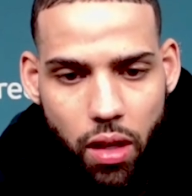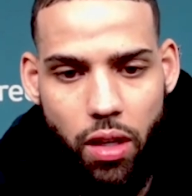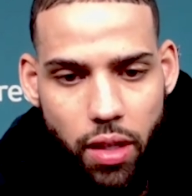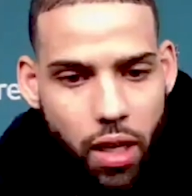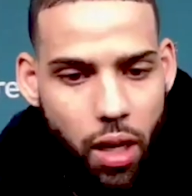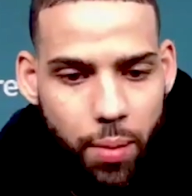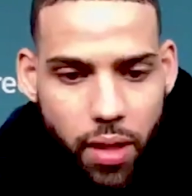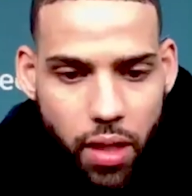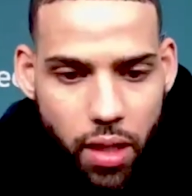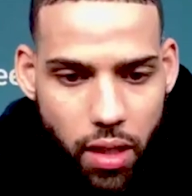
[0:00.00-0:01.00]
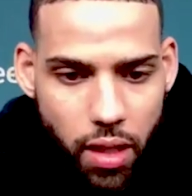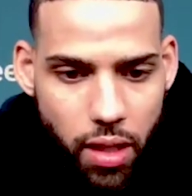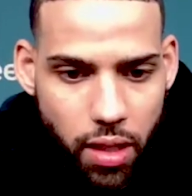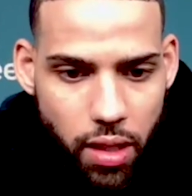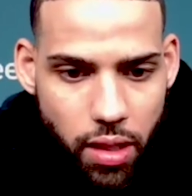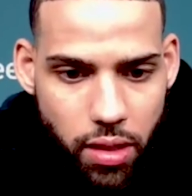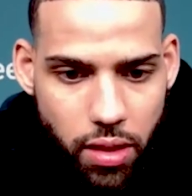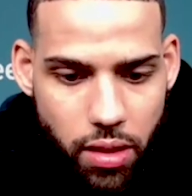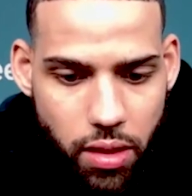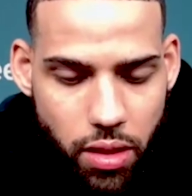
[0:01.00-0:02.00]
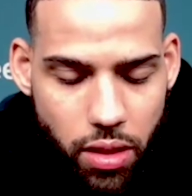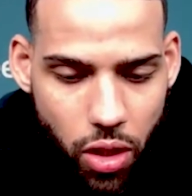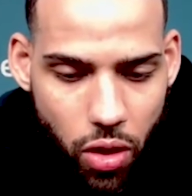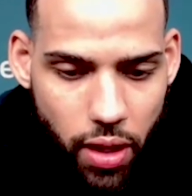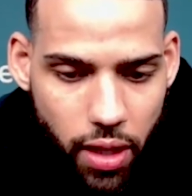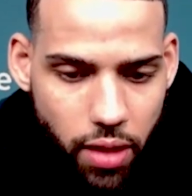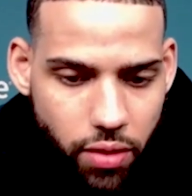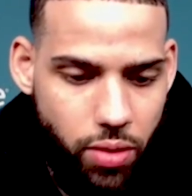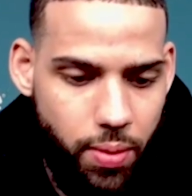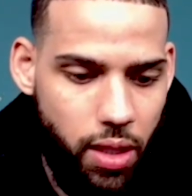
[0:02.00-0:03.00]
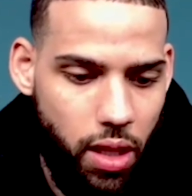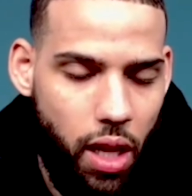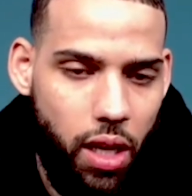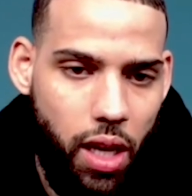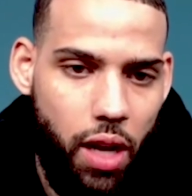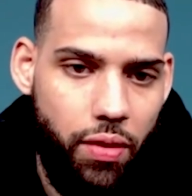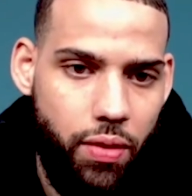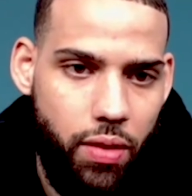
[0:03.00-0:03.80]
Yeah, I mean, that gives me a lot of